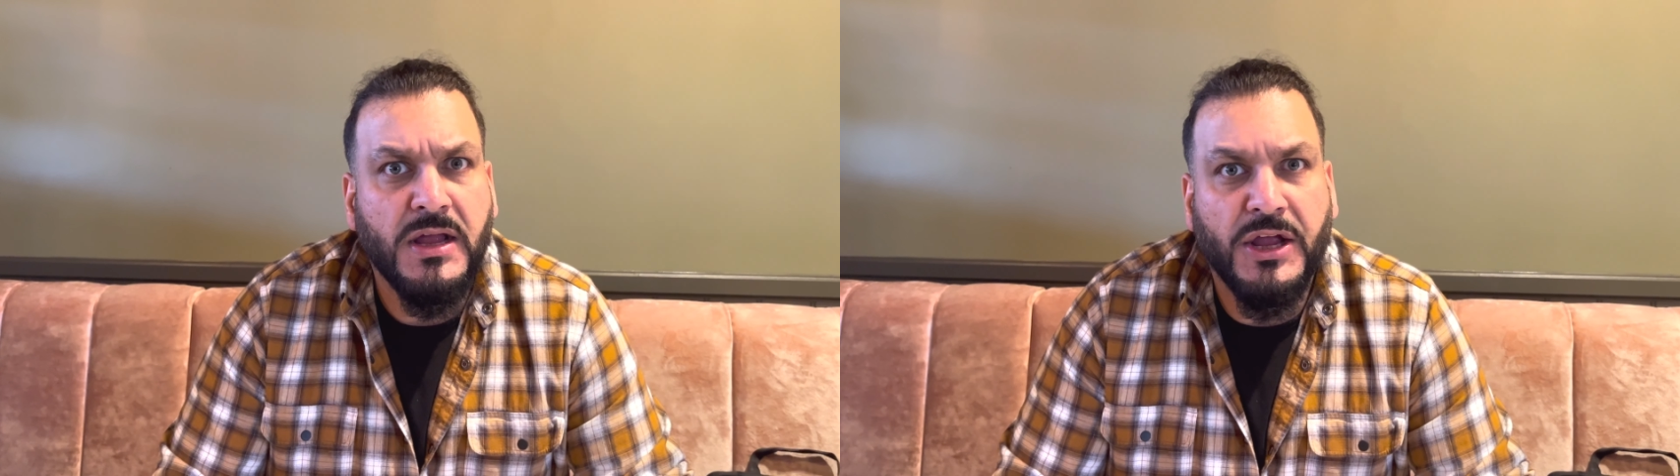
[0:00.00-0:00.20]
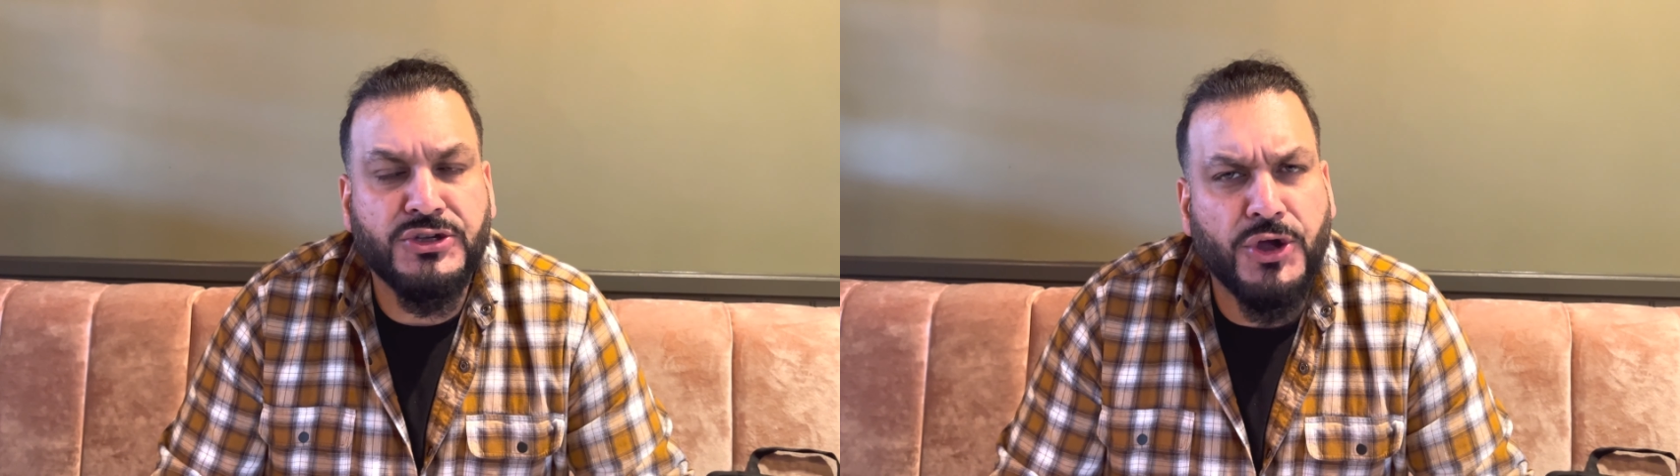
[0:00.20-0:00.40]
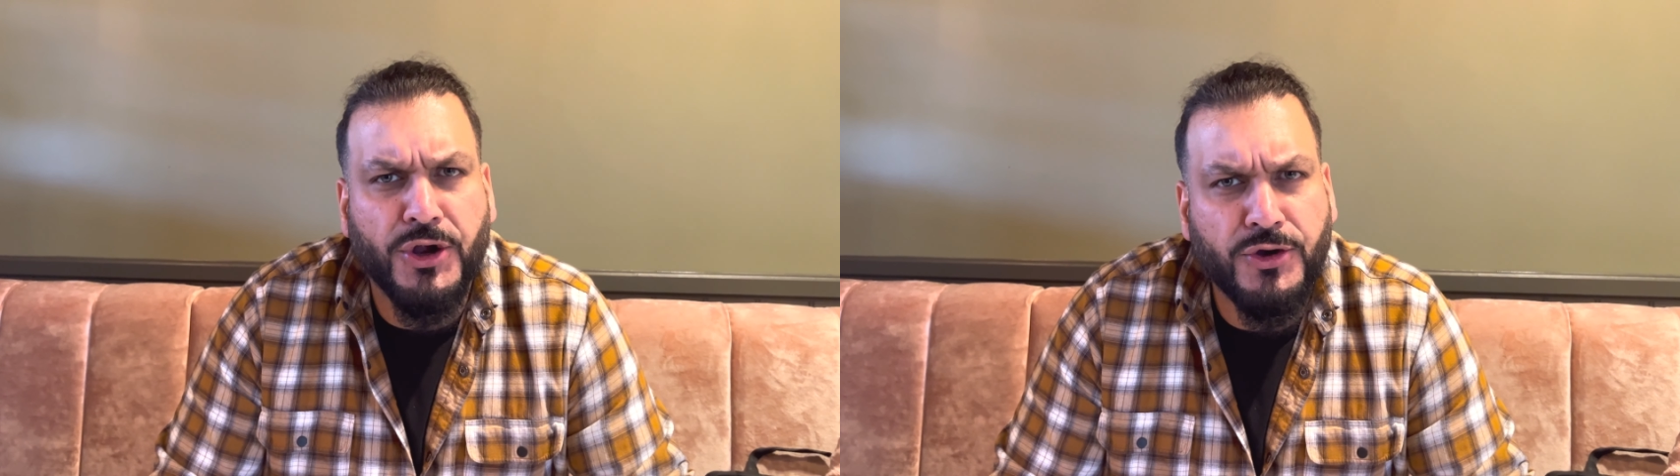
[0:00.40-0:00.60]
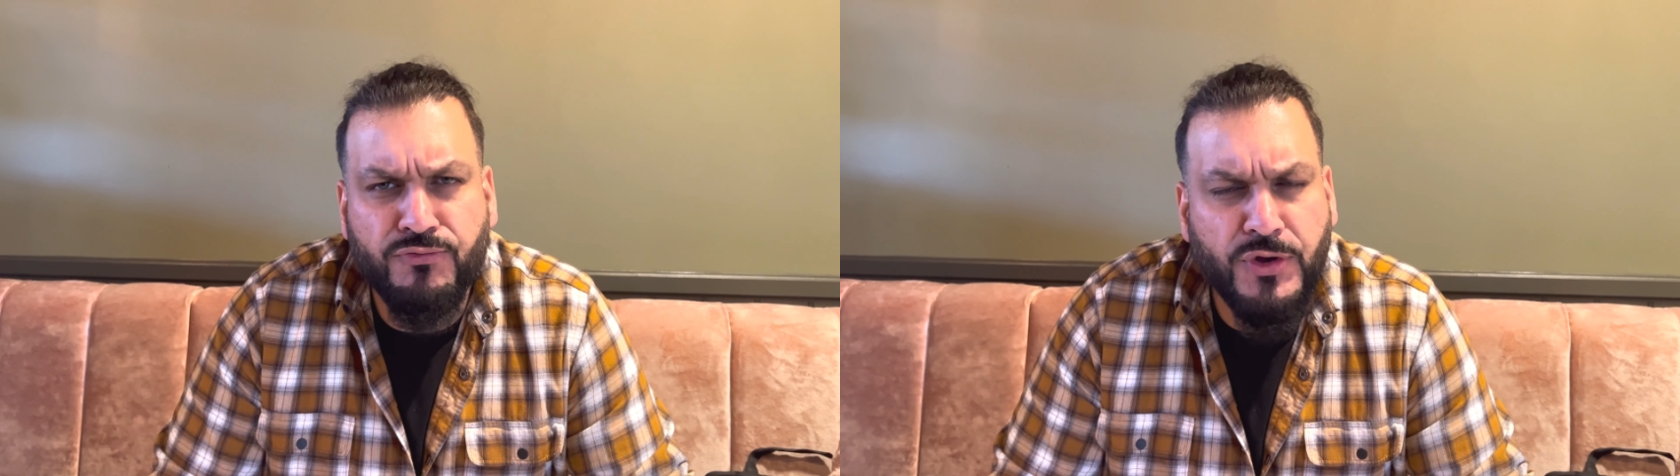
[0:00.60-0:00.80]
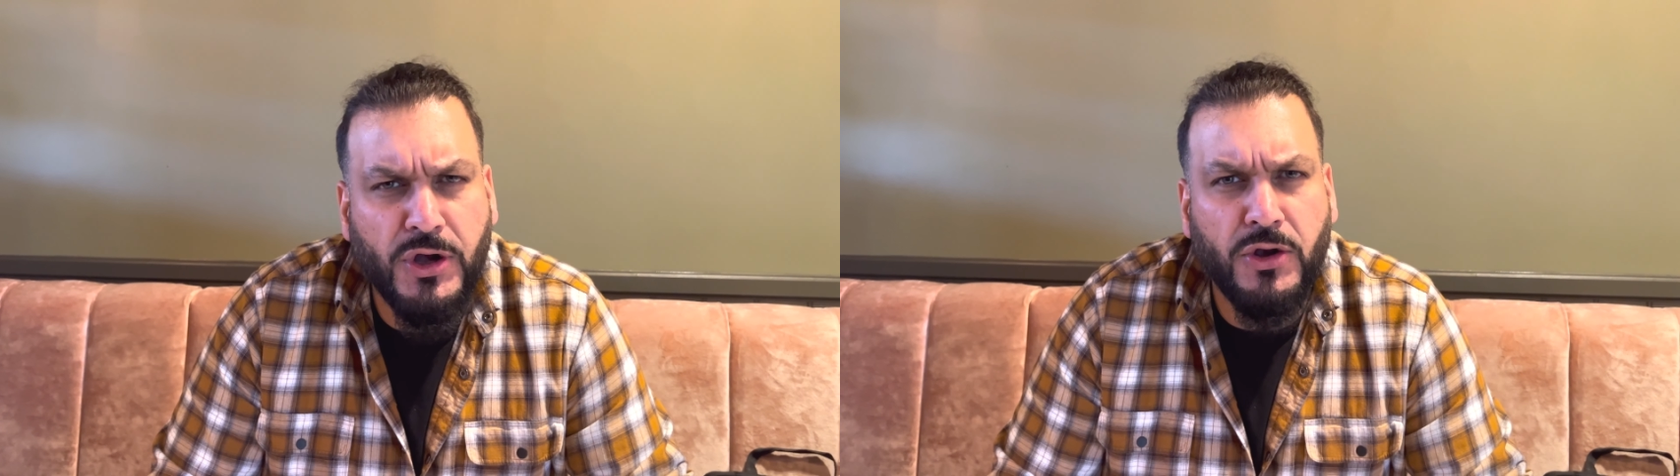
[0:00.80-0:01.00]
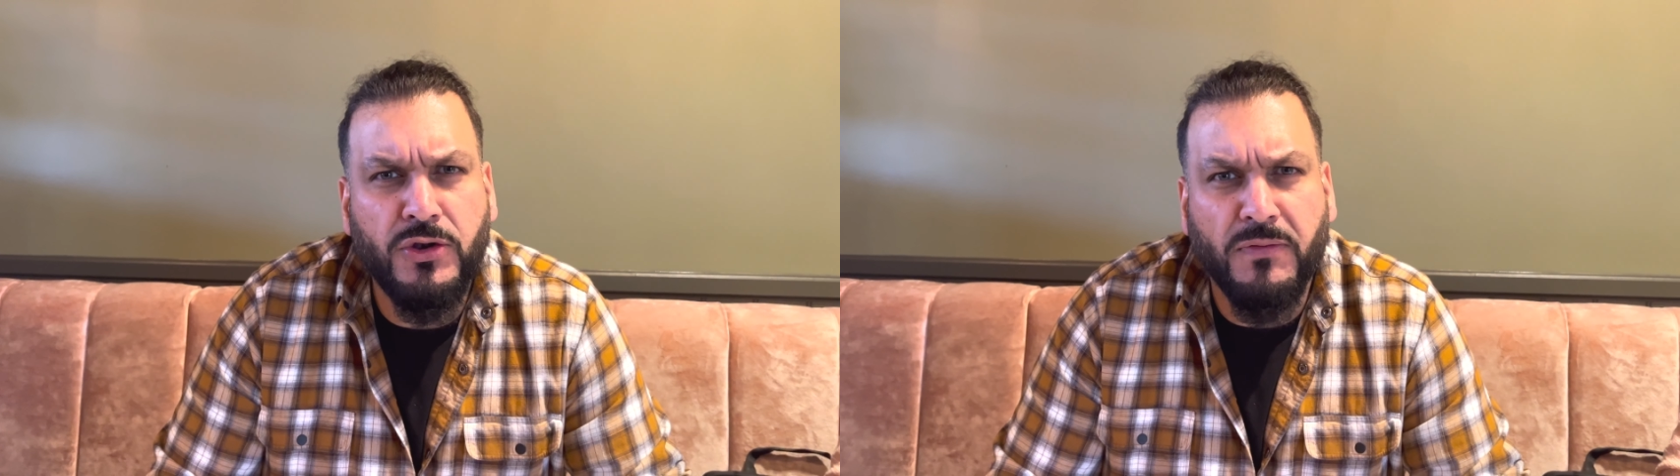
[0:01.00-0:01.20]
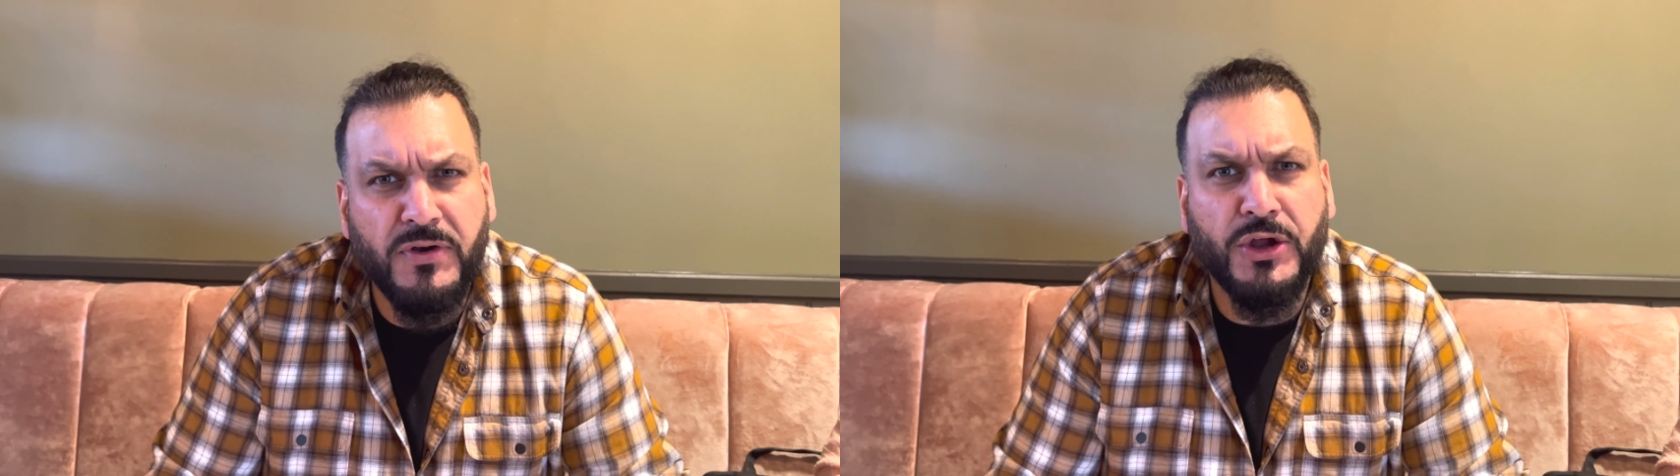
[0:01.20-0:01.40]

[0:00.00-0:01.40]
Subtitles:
It's got a really lovely